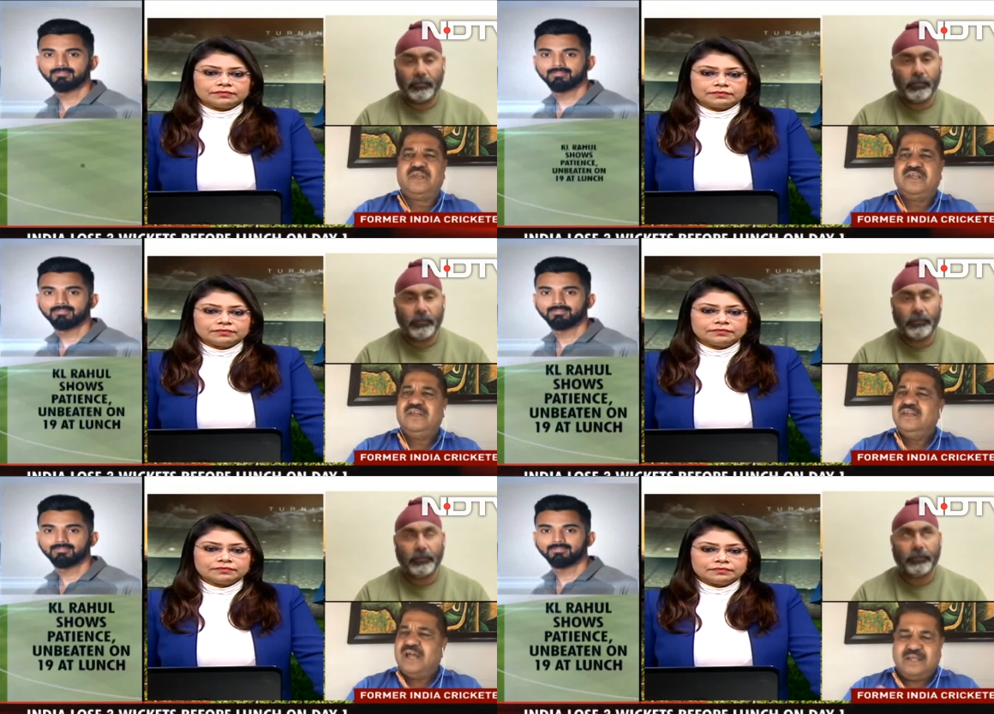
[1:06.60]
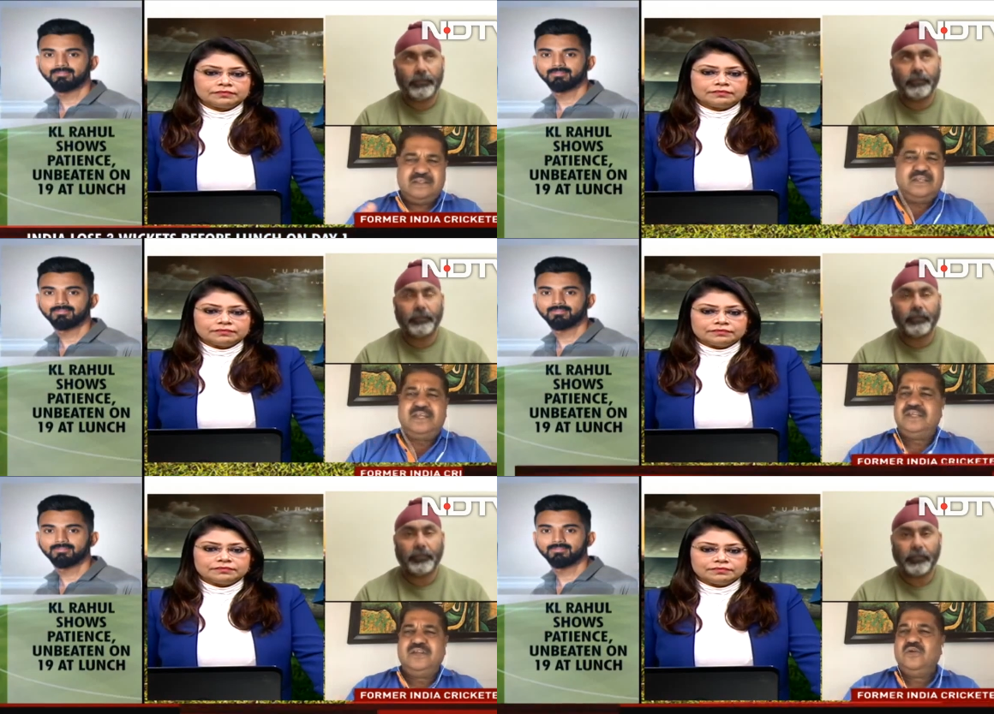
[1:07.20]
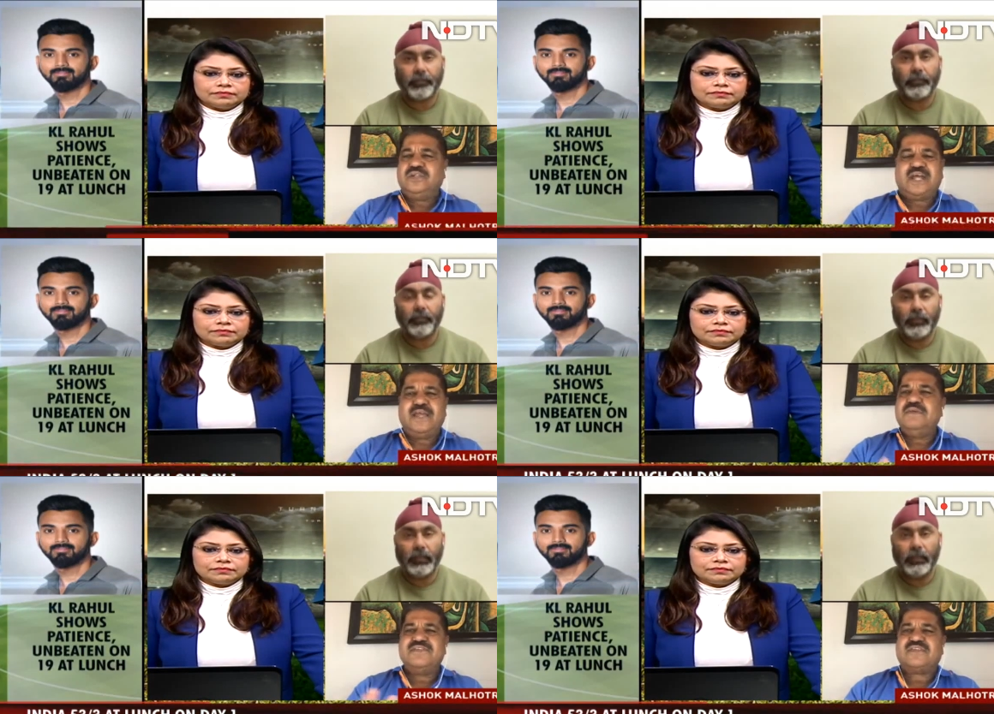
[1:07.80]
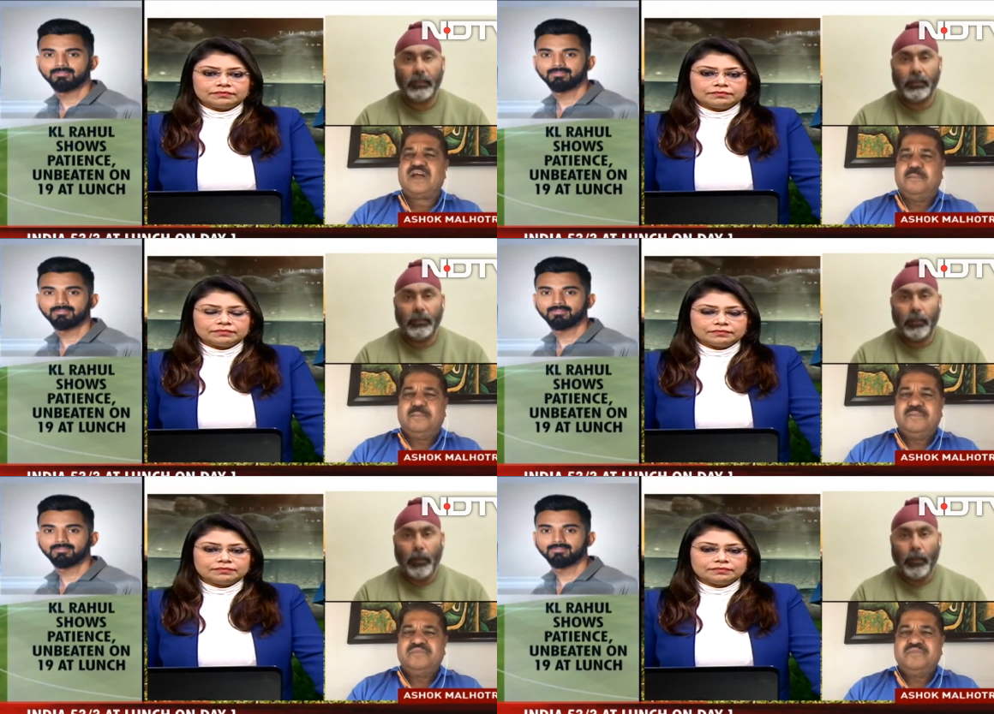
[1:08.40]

Speaker 1: way. You know, time has come.